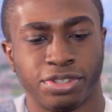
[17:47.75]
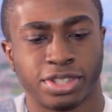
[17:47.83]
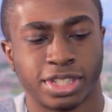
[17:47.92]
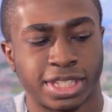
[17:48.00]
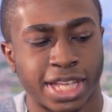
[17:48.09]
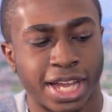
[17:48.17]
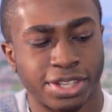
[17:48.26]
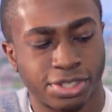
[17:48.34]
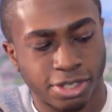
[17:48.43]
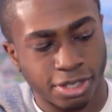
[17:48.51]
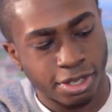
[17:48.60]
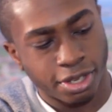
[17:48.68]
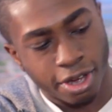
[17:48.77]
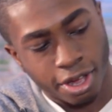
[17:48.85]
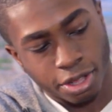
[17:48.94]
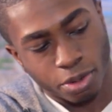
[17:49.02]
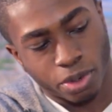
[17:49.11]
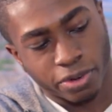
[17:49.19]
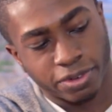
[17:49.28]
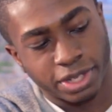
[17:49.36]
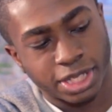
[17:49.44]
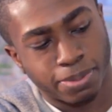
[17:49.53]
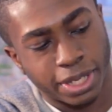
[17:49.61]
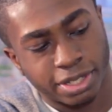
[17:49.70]
You just attach the quick
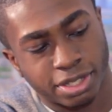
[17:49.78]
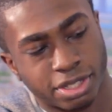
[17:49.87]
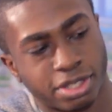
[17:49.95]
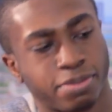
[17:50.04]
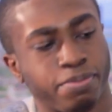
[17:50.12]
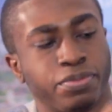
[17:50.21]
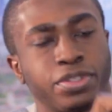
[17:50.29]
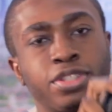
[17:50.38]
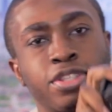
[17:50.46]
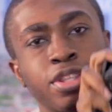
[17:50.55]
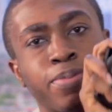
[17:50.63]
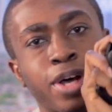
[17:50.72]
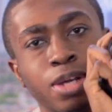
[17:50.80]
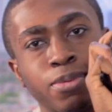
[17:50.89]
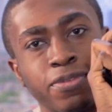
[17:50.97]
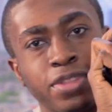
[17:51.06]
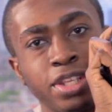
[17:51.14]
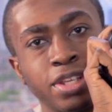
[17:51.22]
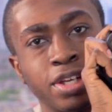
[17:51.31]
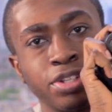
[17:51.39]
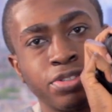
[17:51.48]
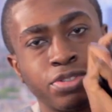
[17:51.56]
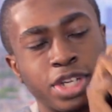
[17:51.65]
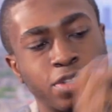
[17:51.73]
release plate to the bottom of the
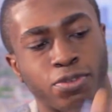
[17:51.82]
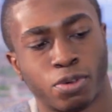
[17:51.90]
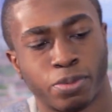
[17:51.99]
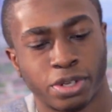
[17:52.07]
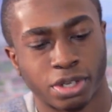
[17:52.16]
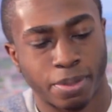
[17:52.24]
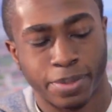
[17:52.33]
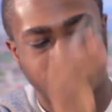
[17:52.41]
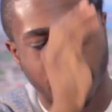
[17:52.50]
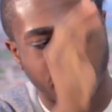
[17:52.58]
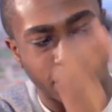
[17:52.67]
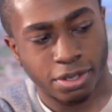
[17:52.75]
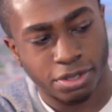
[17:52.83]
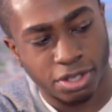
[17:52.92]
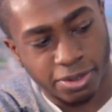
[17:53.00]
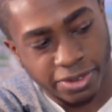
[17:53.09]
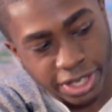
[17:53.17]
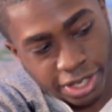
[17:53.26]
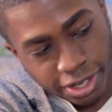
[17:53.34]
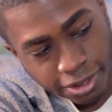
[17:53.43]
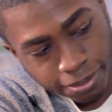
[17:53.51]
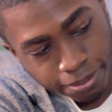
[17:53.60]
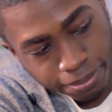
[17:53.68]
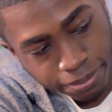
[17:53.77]
transformer. I mean to the rig here.